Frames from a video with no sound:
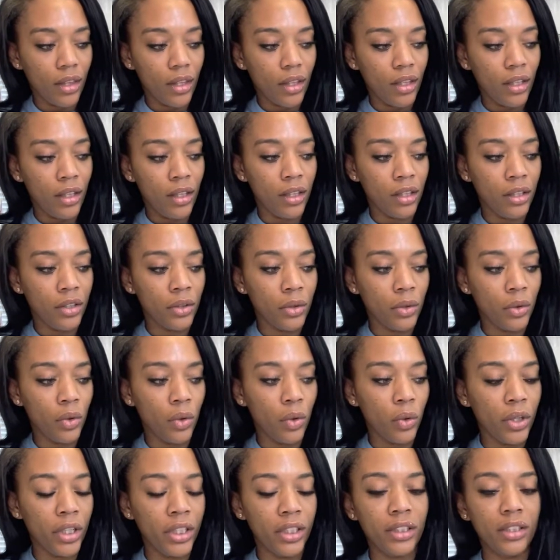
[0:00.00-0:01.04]
your little
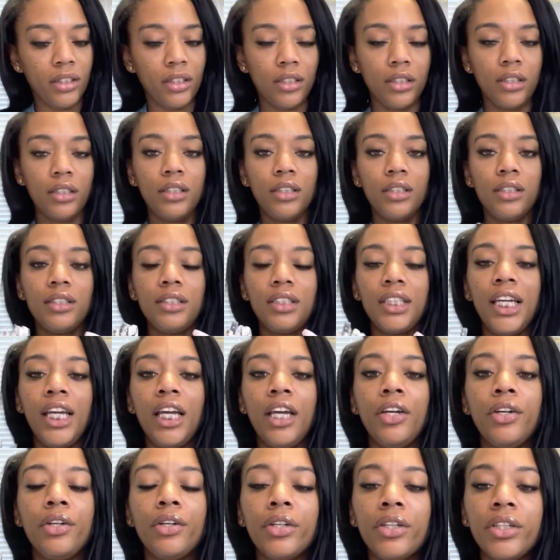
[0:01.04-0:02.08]
coarse
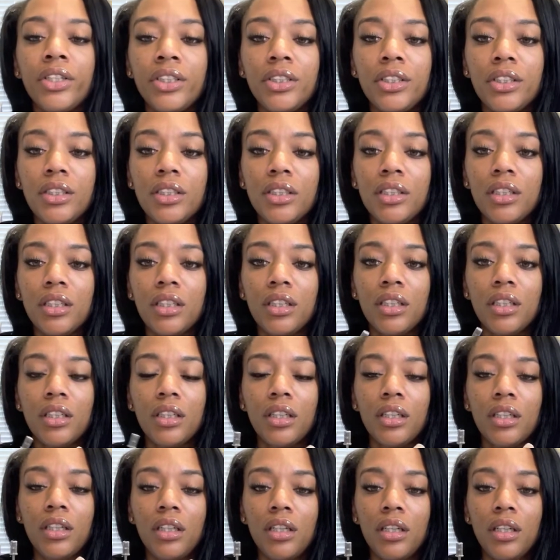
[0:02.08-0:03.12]
sanders.
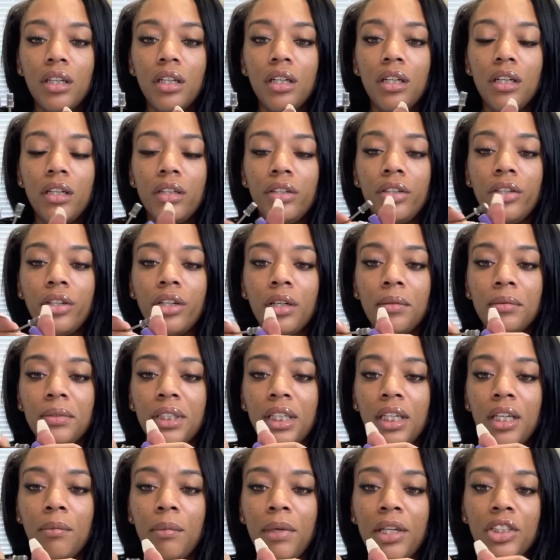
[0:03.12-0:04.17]
You know what I'm
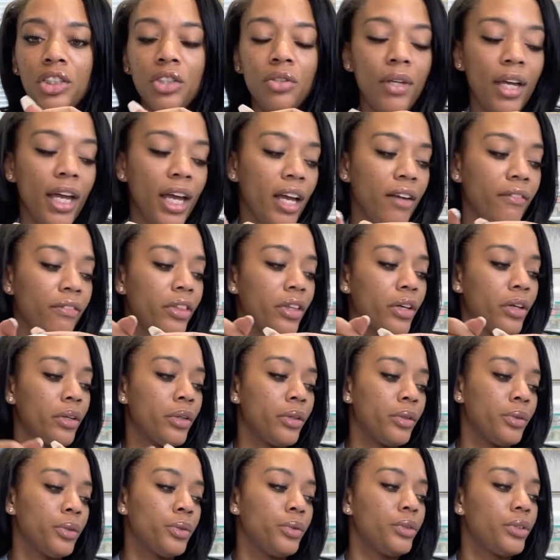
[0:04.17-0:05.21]
saying? Make sure you have
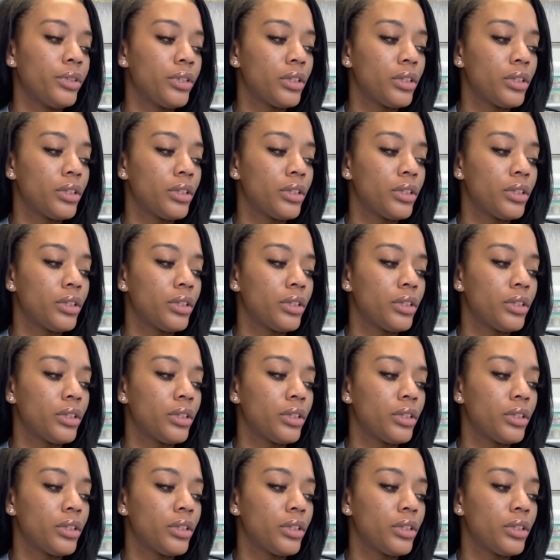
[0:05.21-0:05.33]
those.